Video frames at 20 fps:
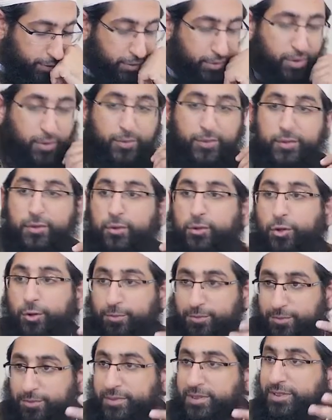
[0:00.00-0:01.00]
You should always
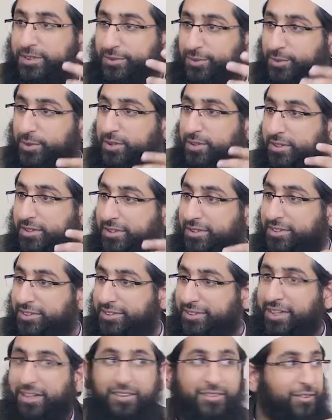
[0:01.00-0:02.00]
look up these words,
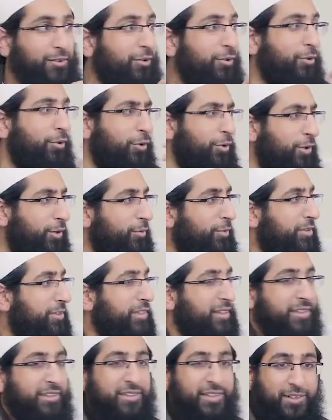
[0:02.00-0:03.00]
yes.
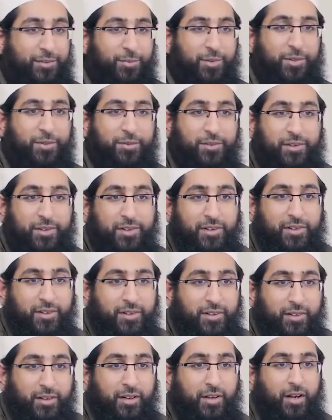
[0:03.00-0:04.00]
Kohal we say, and then it becomes,
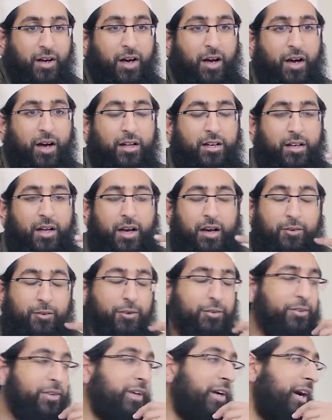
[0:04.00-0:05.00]
and
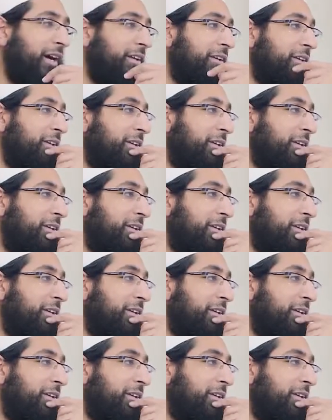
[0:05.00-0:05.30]
all the